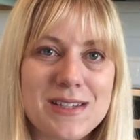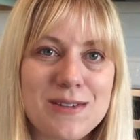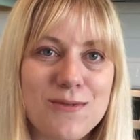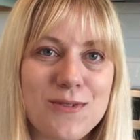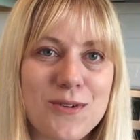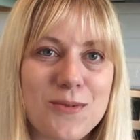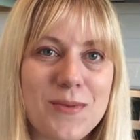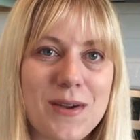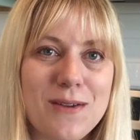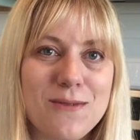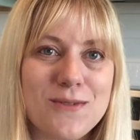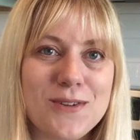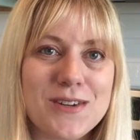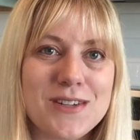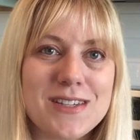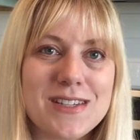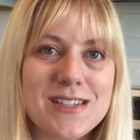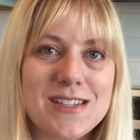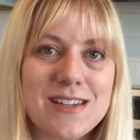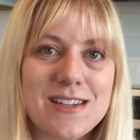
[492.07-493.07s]
for my
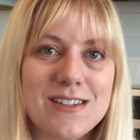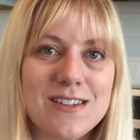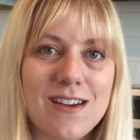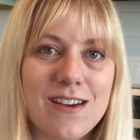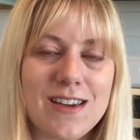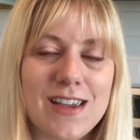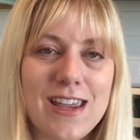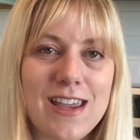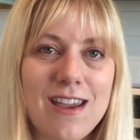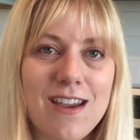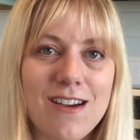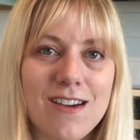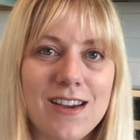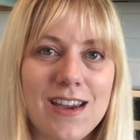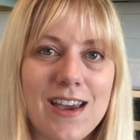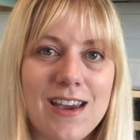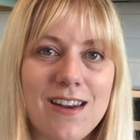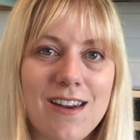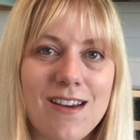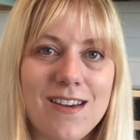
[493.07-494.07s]
first doggy
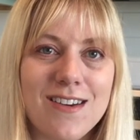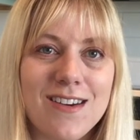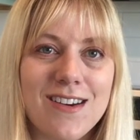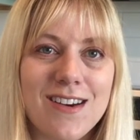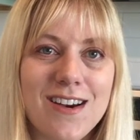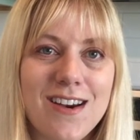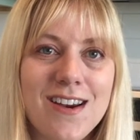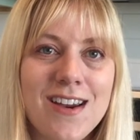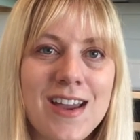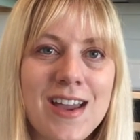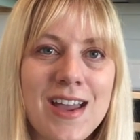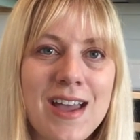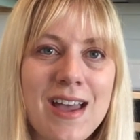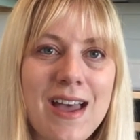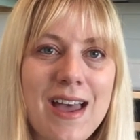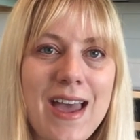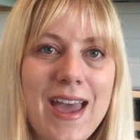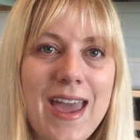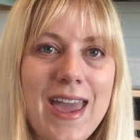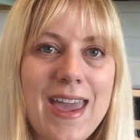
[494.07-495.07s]
haircut on her.
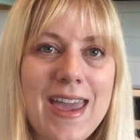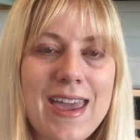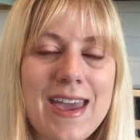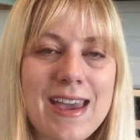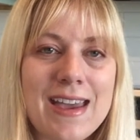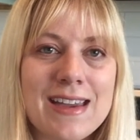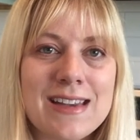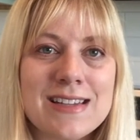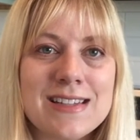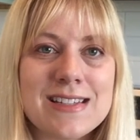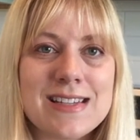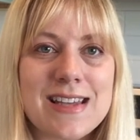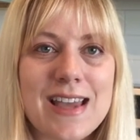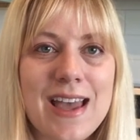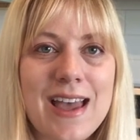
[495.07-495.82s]
And